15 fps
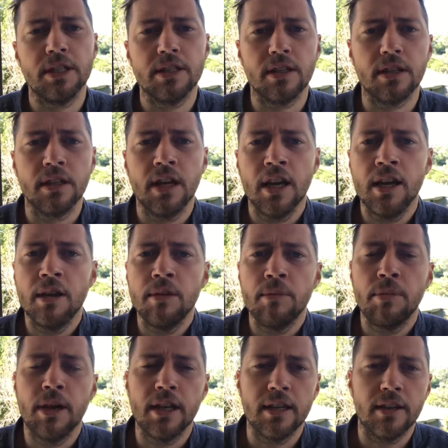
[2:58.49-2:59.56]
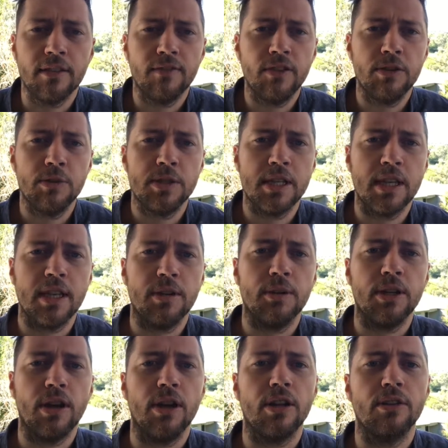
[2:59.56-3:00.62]
So being a 50%
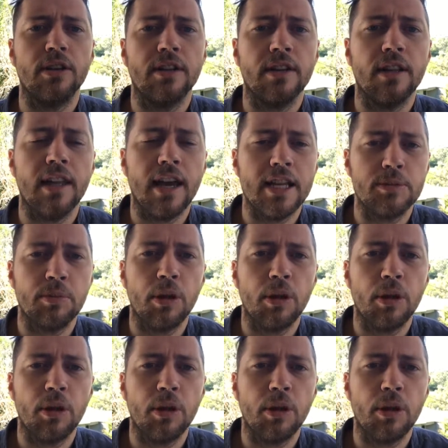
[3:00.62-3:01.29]
equity owner in a large